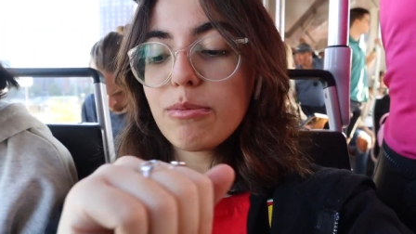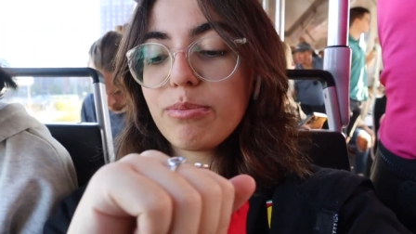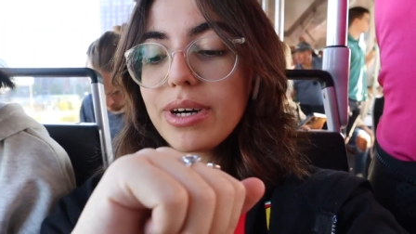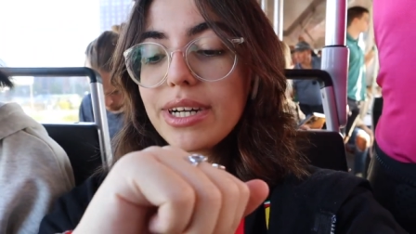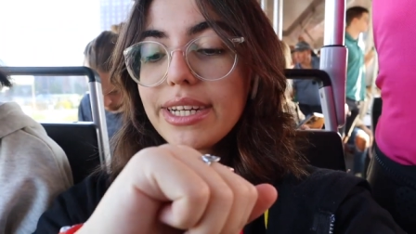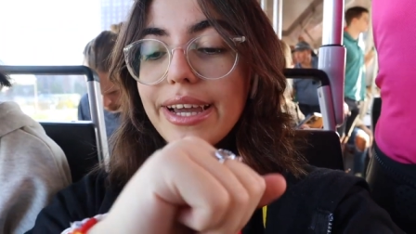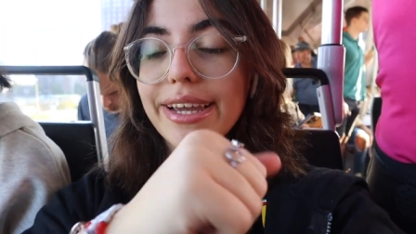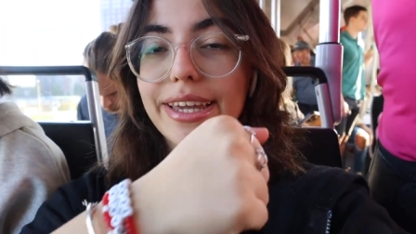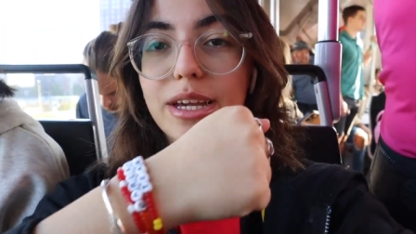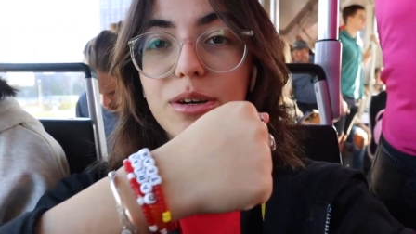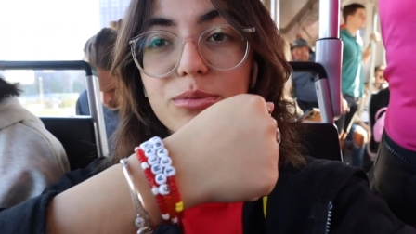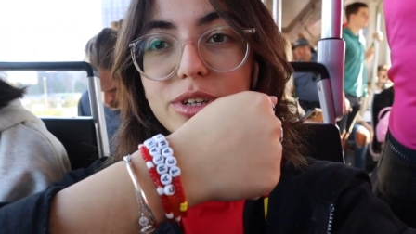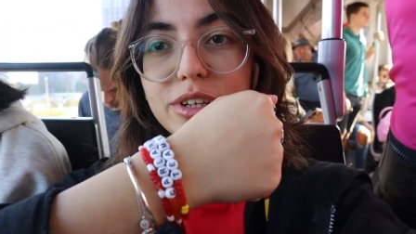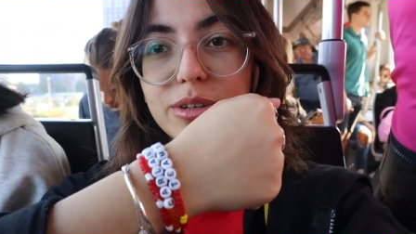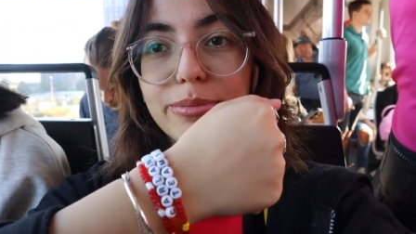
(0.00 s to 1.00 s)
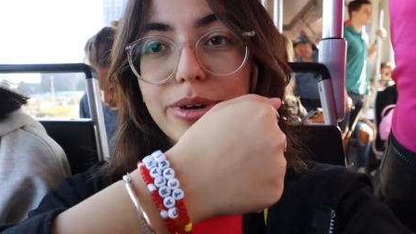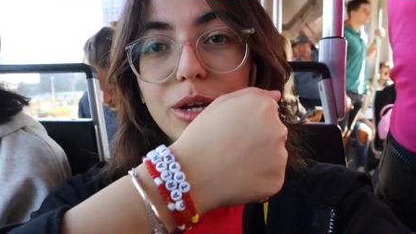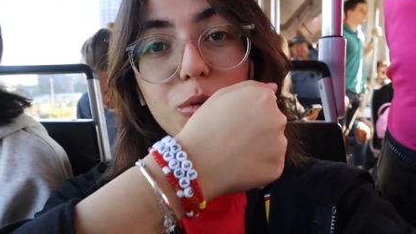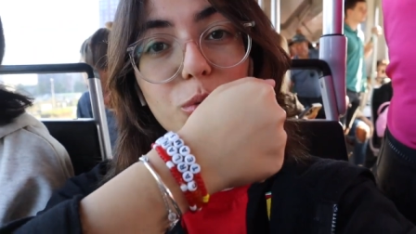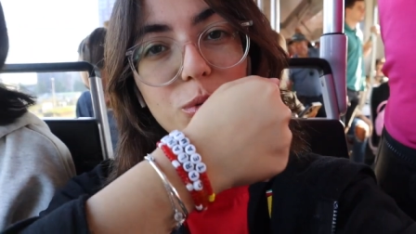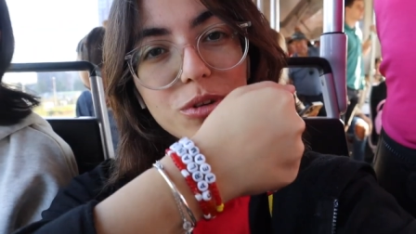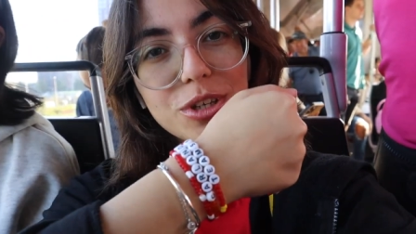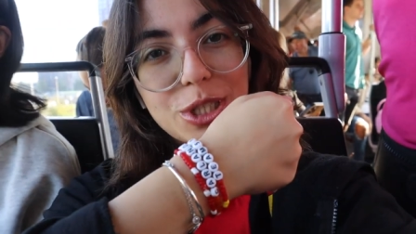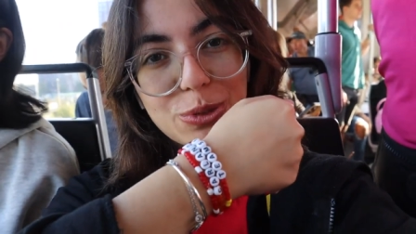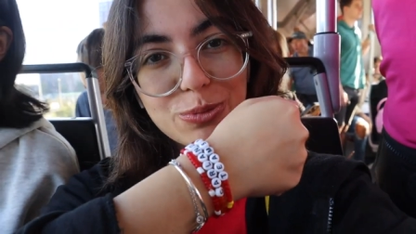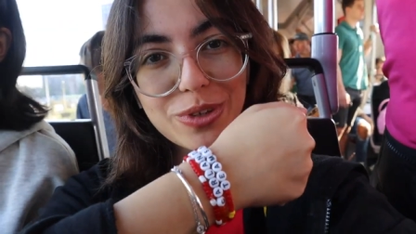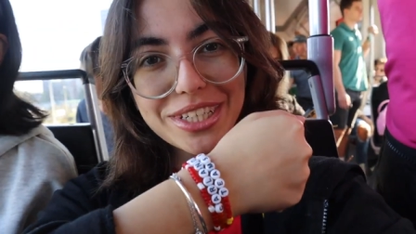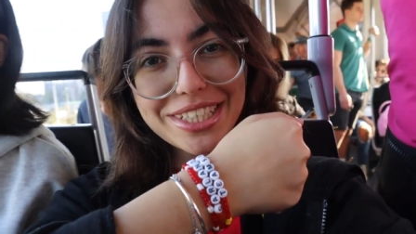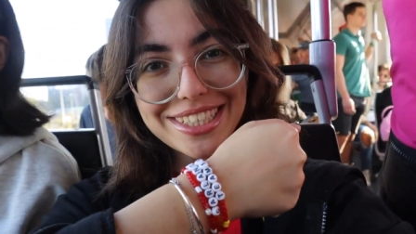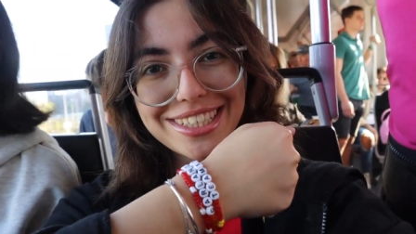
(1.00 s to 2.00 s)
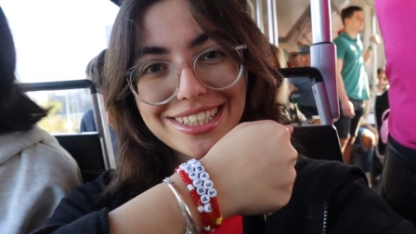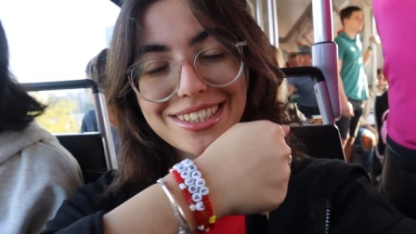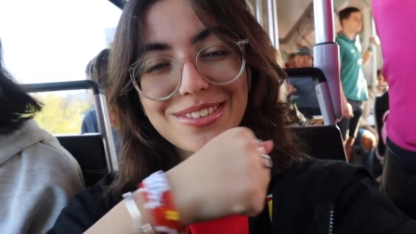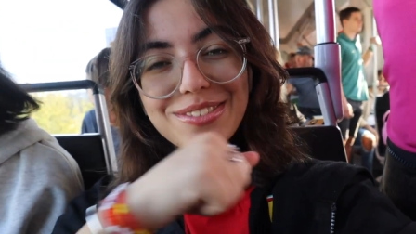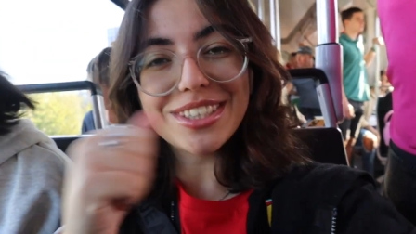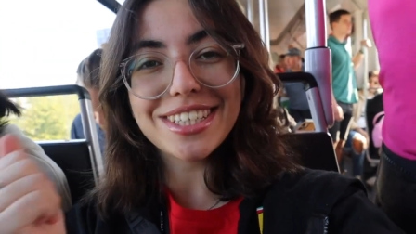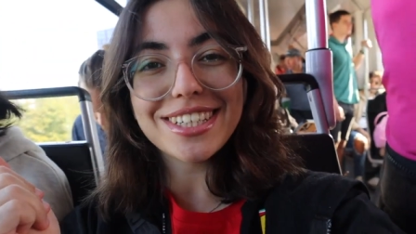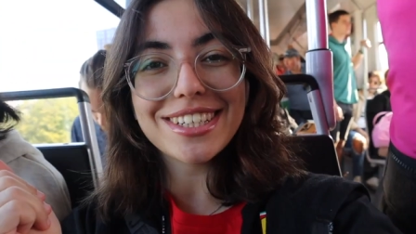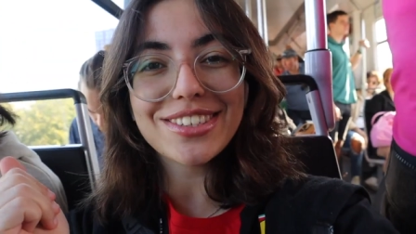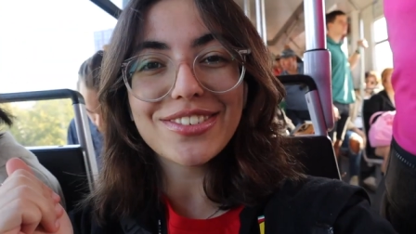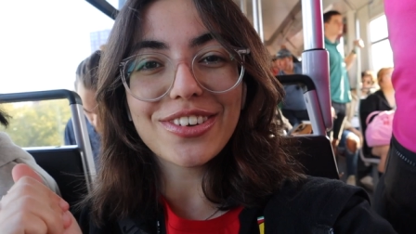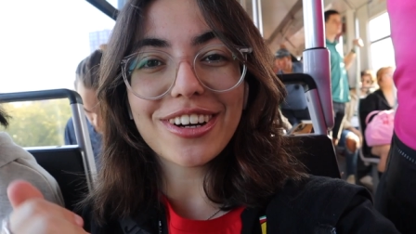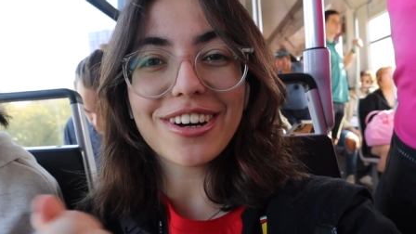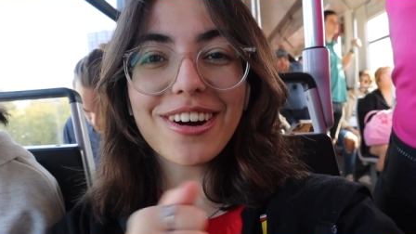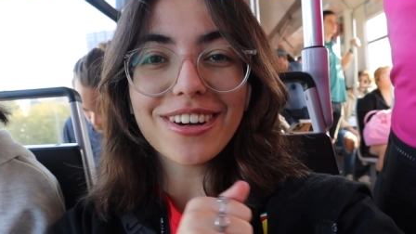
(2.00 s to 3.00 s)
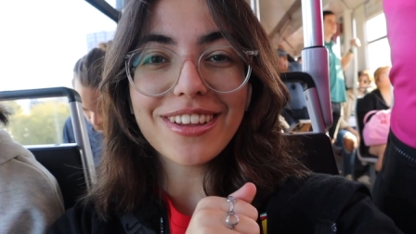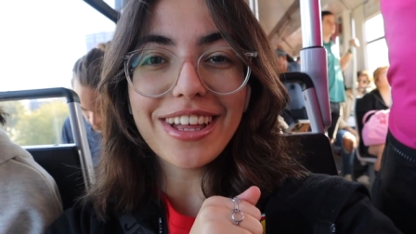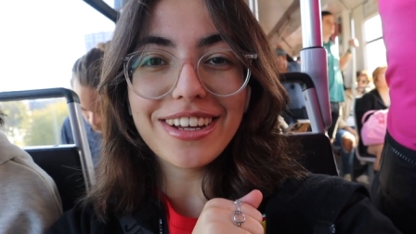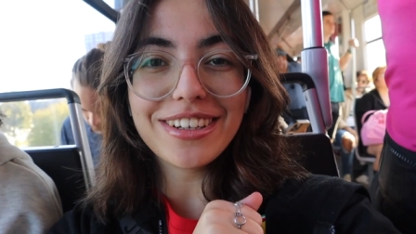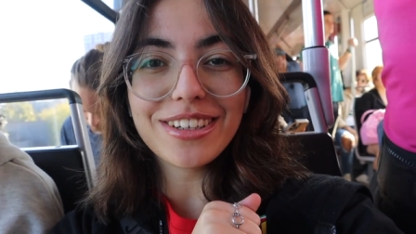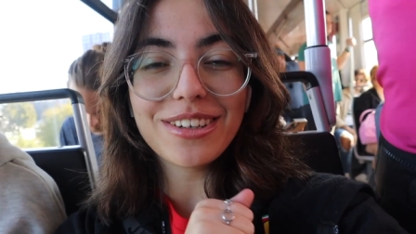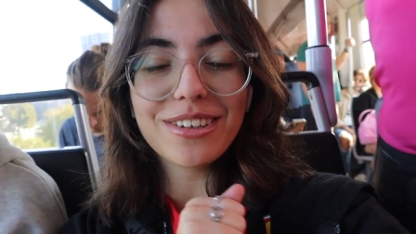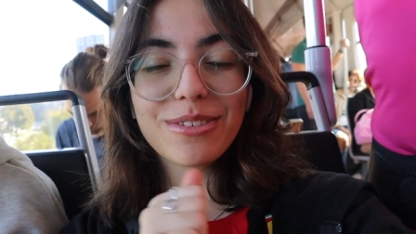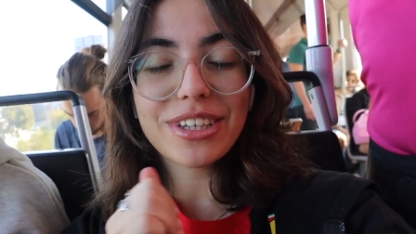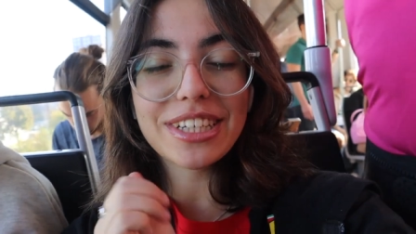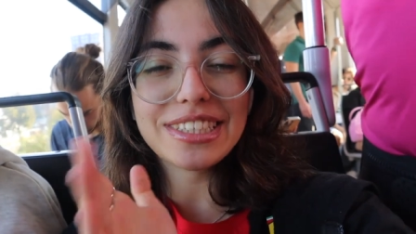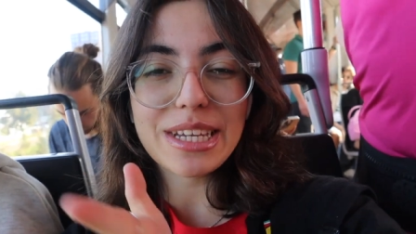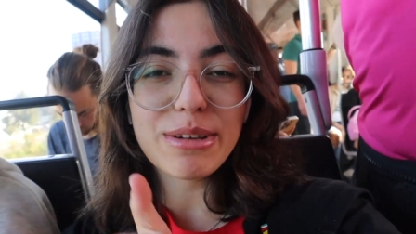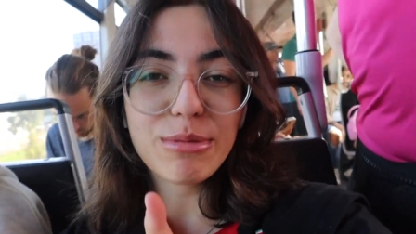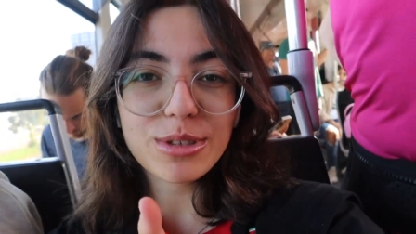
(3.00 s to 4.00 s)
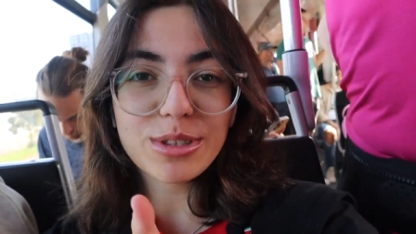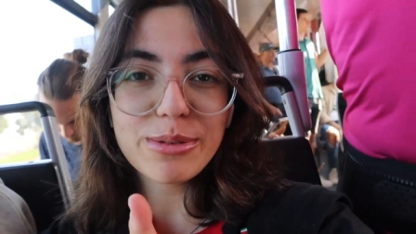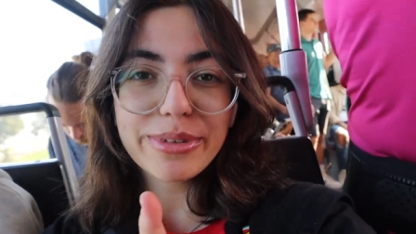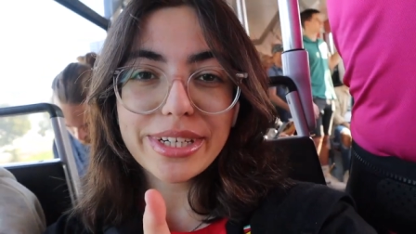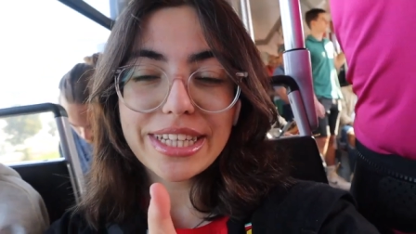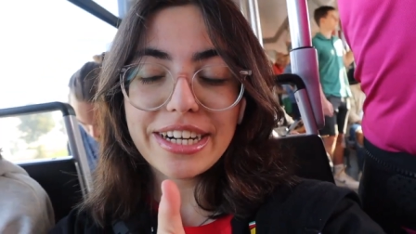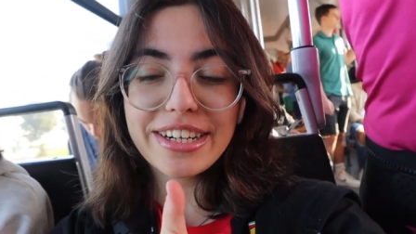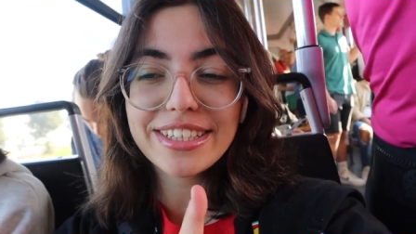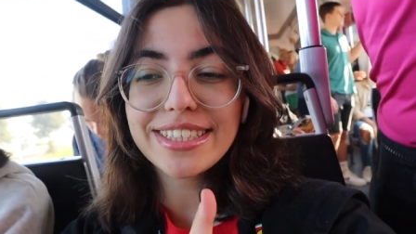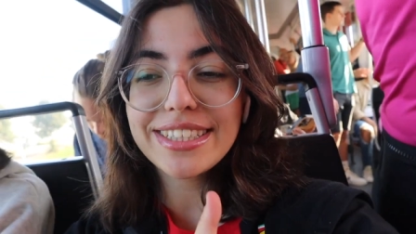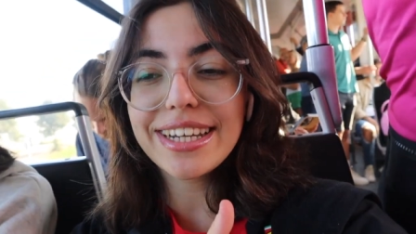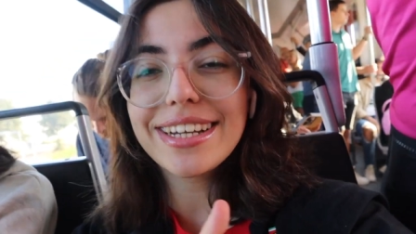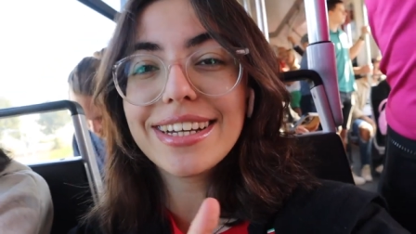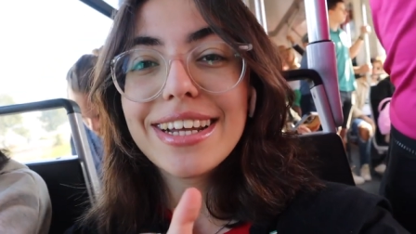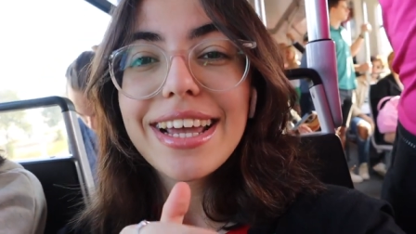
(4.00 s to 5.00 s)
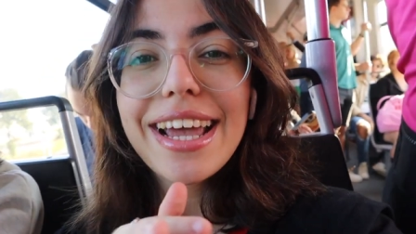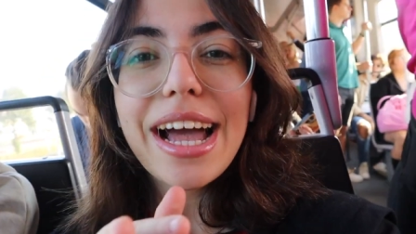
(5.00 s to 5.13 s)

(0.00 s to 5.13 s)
But I am wearing my orange bracelet Lucid, which is for Orlando, because I'm also a McLaren stan.